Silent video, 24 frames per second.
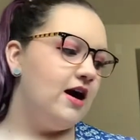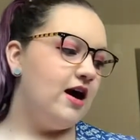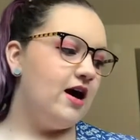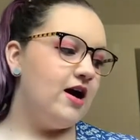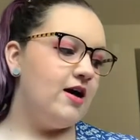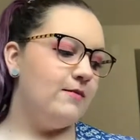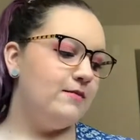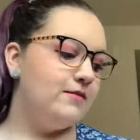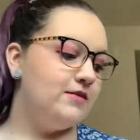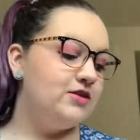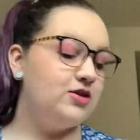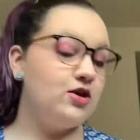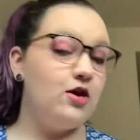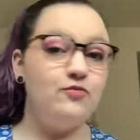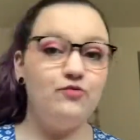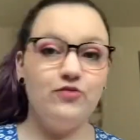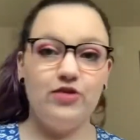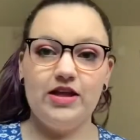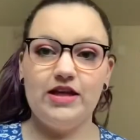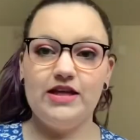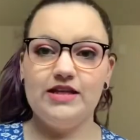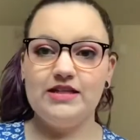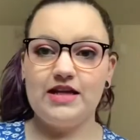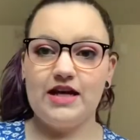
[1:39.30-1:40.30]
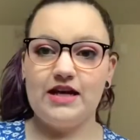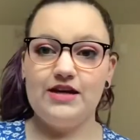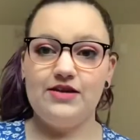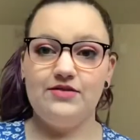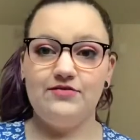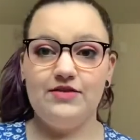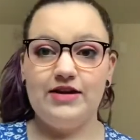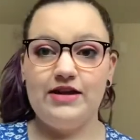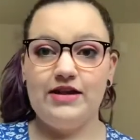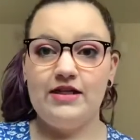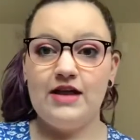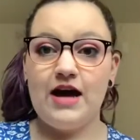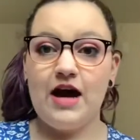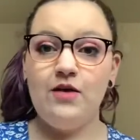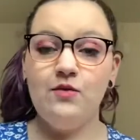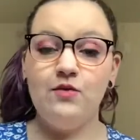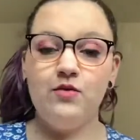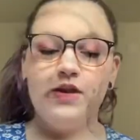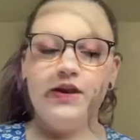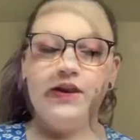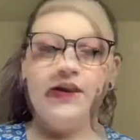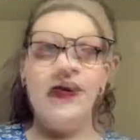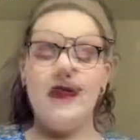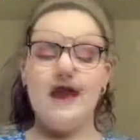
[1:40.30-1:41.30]
So I'm really excited to read that
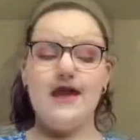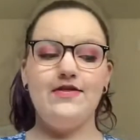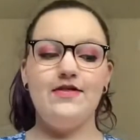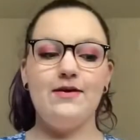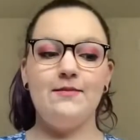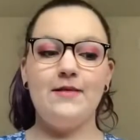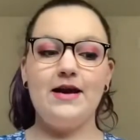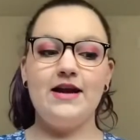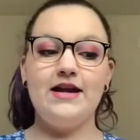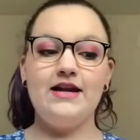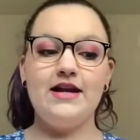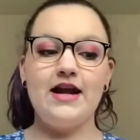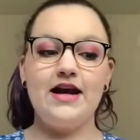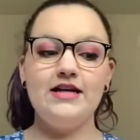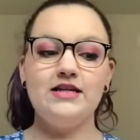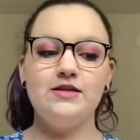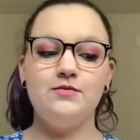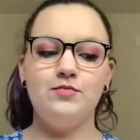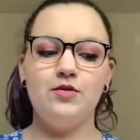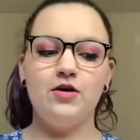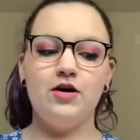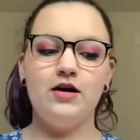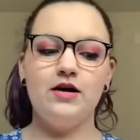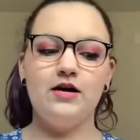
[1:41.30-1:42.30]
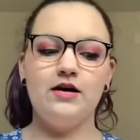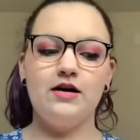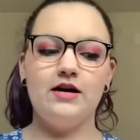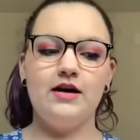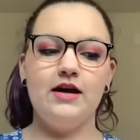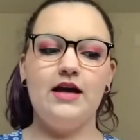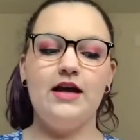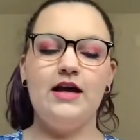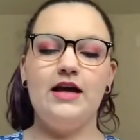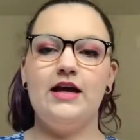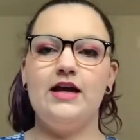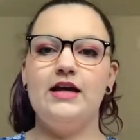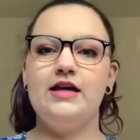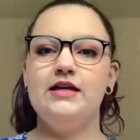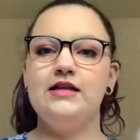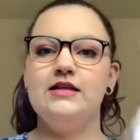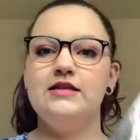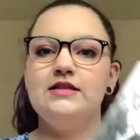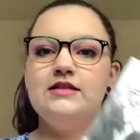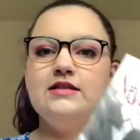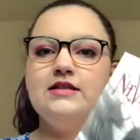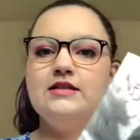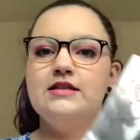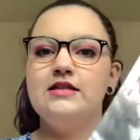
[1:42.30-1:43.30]
one. And then my next book
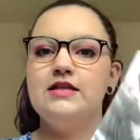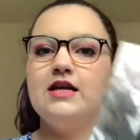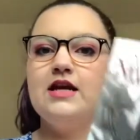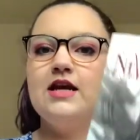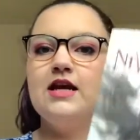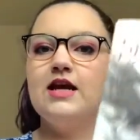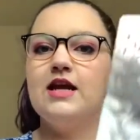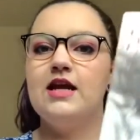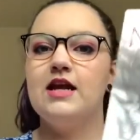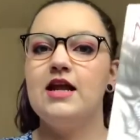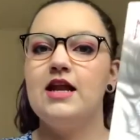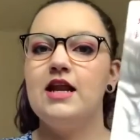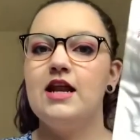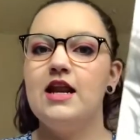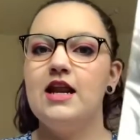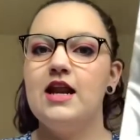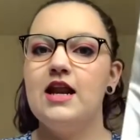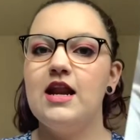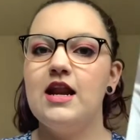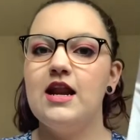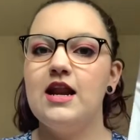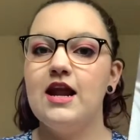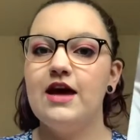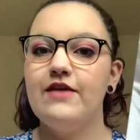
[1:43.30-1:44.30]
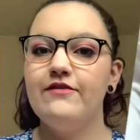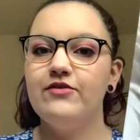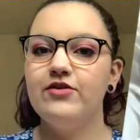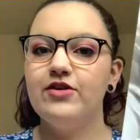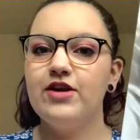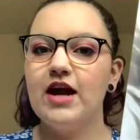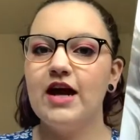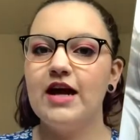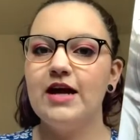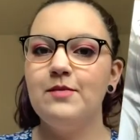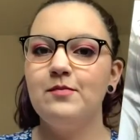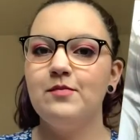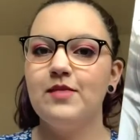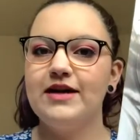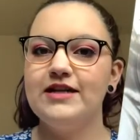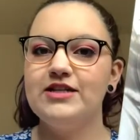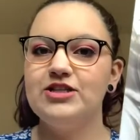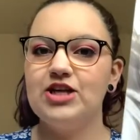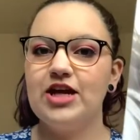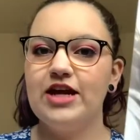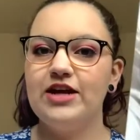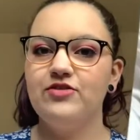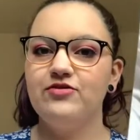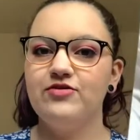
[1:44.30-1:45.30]
is Nevernight by
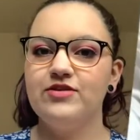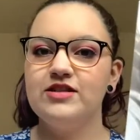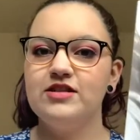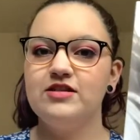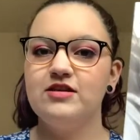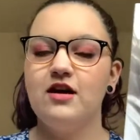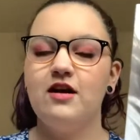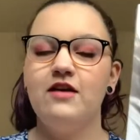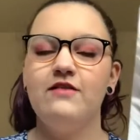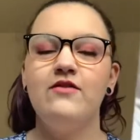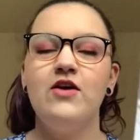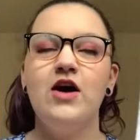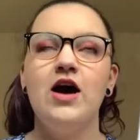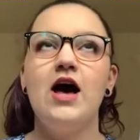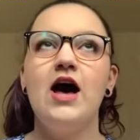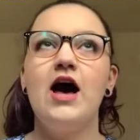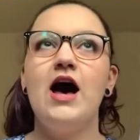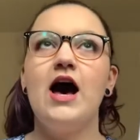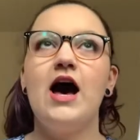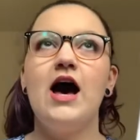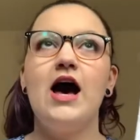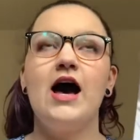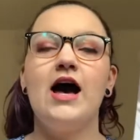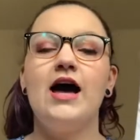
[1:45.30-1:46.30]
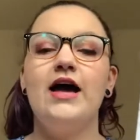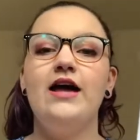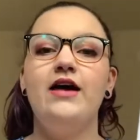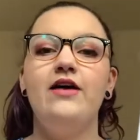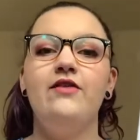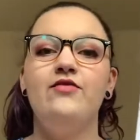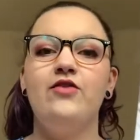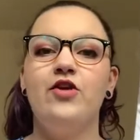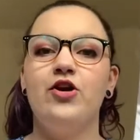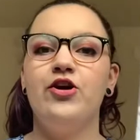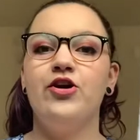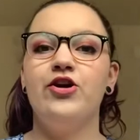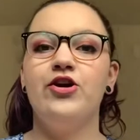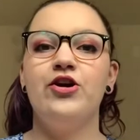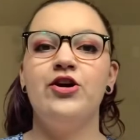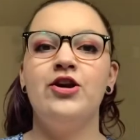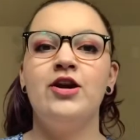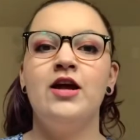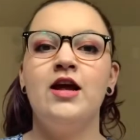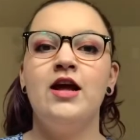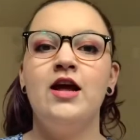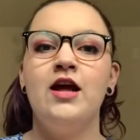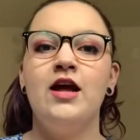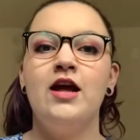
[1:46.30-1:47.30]
Jay Kristoff. I have heard
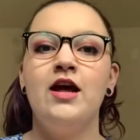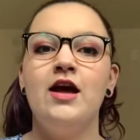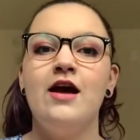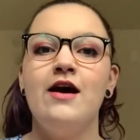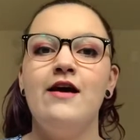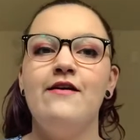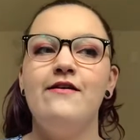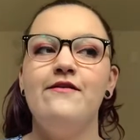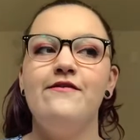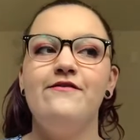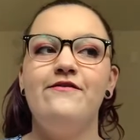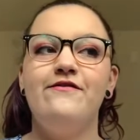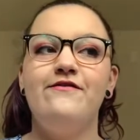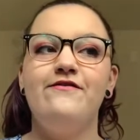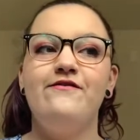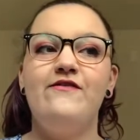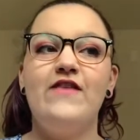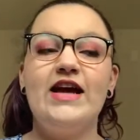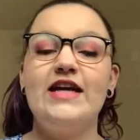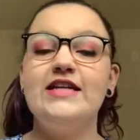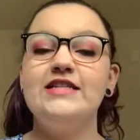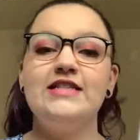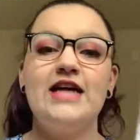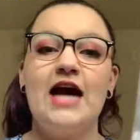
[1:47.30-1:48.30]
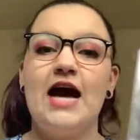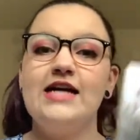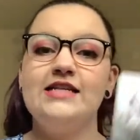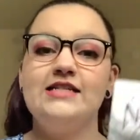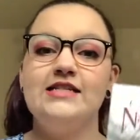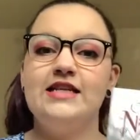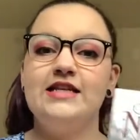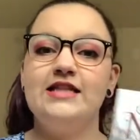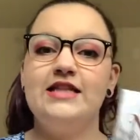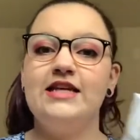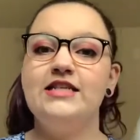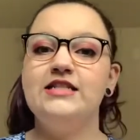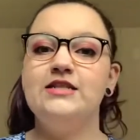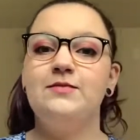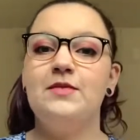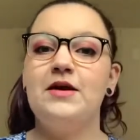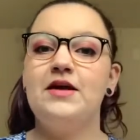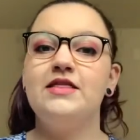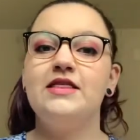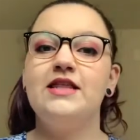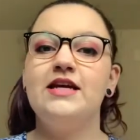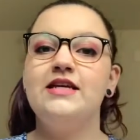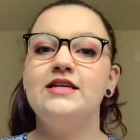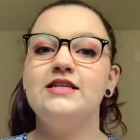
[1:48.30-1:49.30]
fantastic things
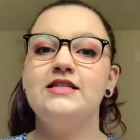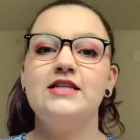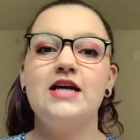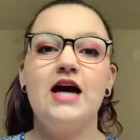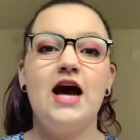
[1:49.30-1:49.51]
about this.